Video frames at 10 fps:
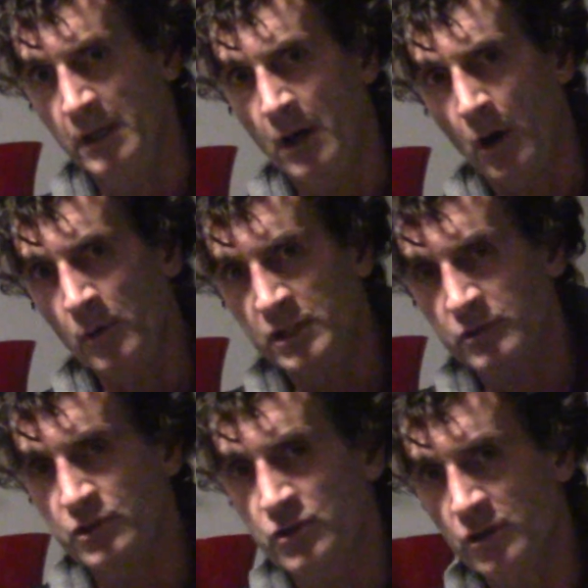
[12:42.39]
only to a
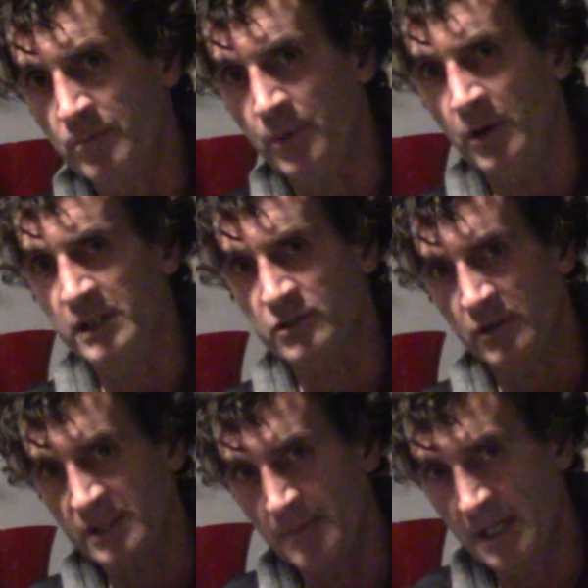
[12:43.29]
certain point, as long
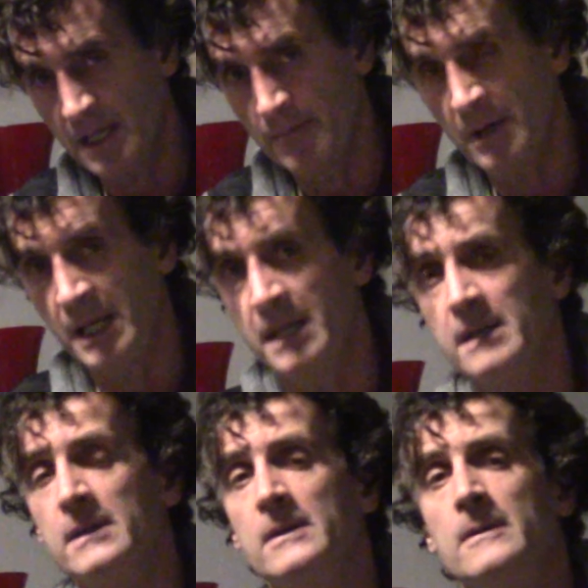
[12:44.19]
as they're making money.
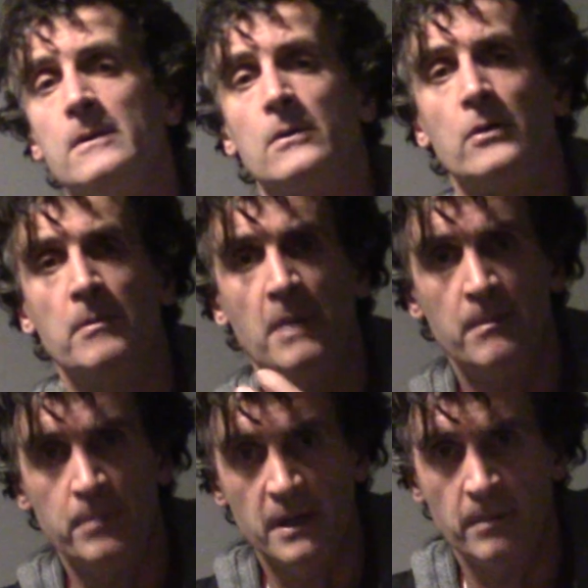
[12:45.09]
Or it
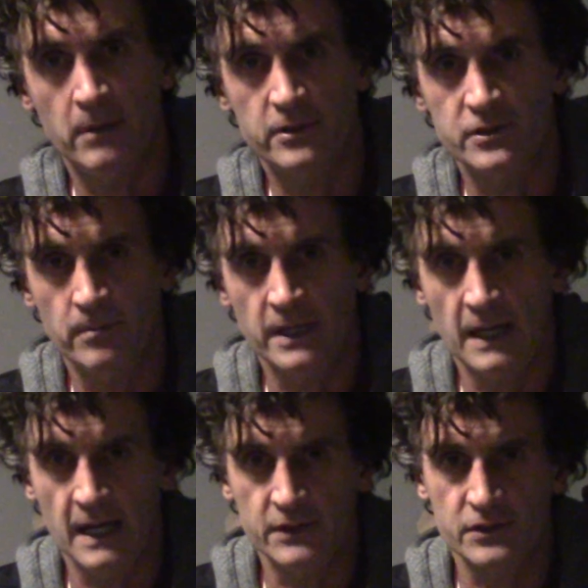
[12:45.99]
might be about somebody that
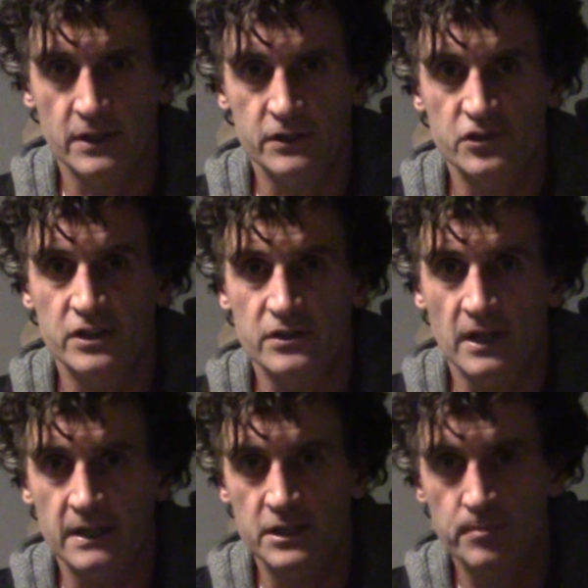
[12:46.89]
has just doesn't
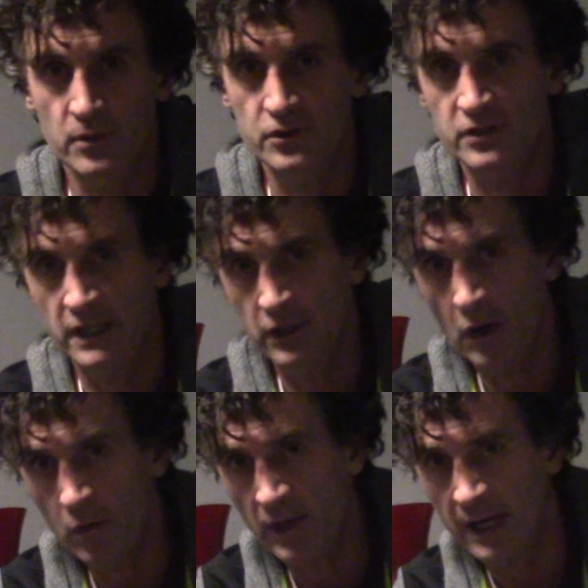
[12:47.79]
like this person. They
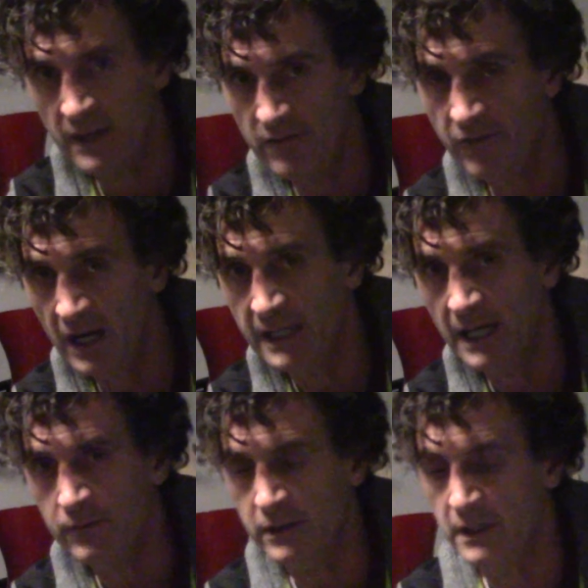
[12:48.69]
know that, they find
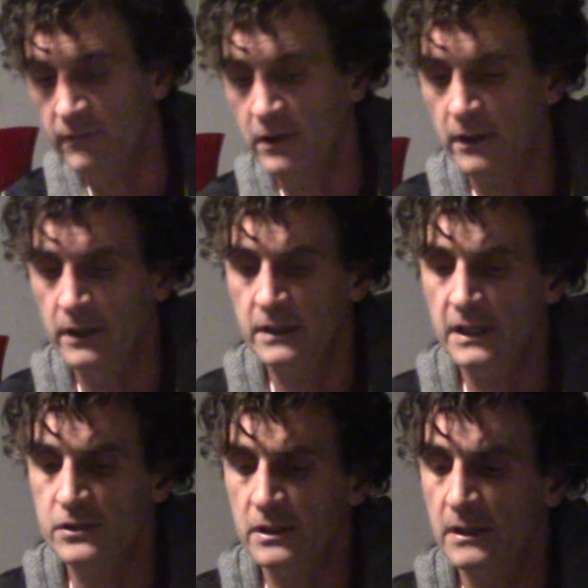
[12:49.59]
out that they've got an
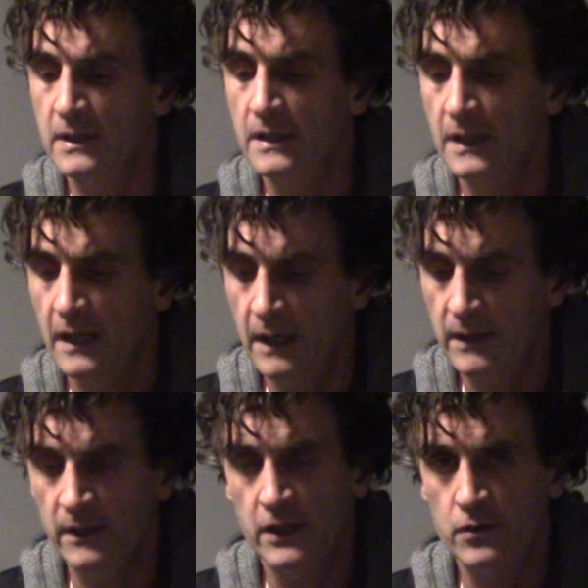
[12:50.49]
addiction, and
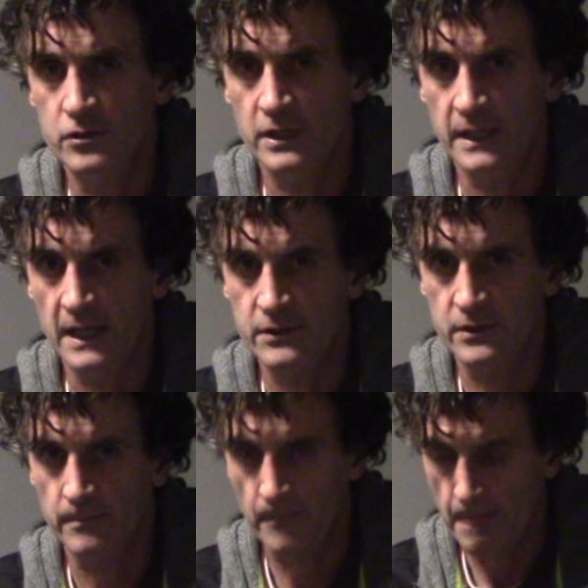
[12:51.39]
then they use it against
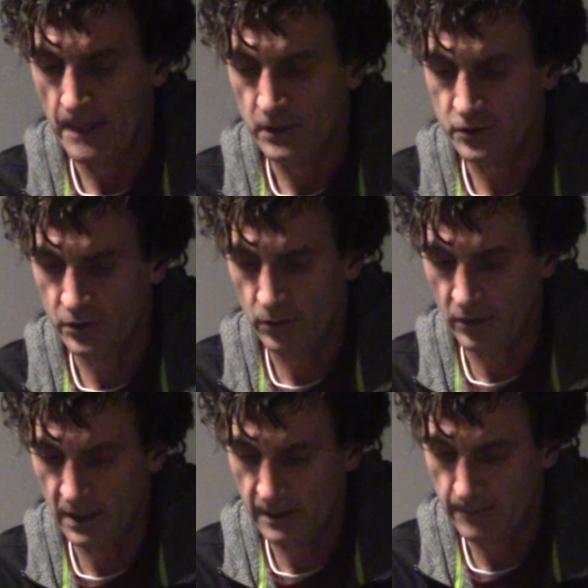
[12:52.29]
them.
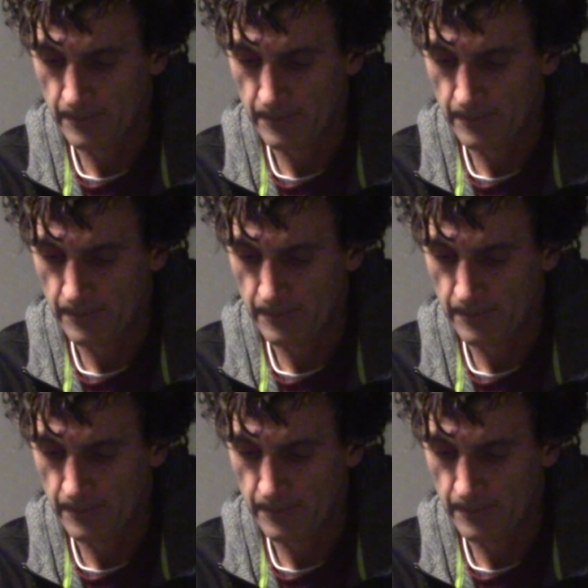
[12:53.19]
So,